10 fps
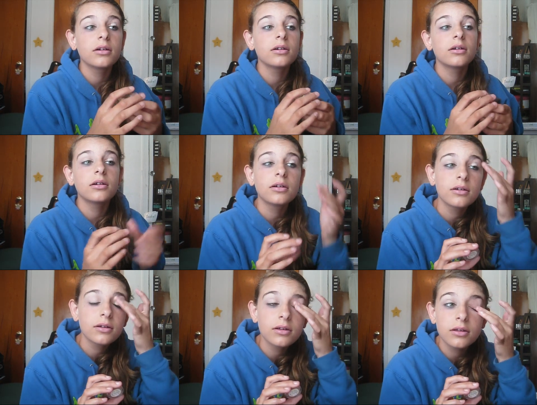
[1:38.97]

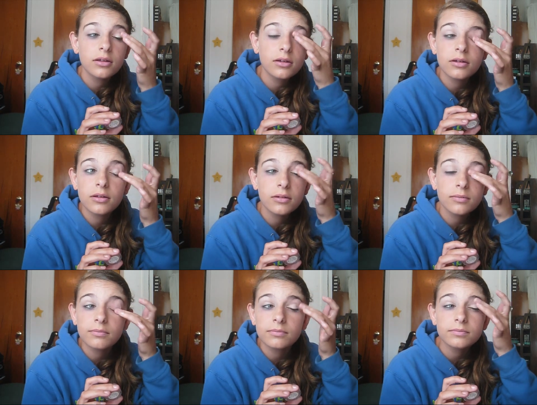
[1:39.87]

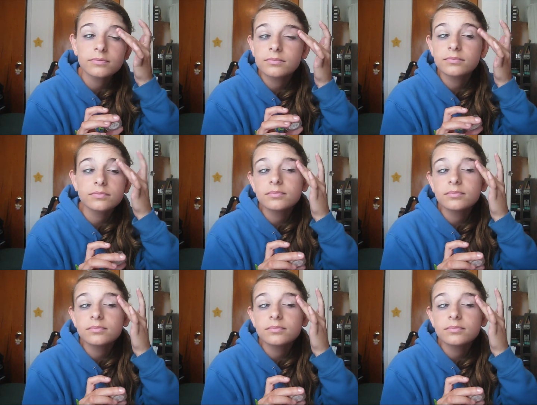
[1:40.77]
Nobody speaks.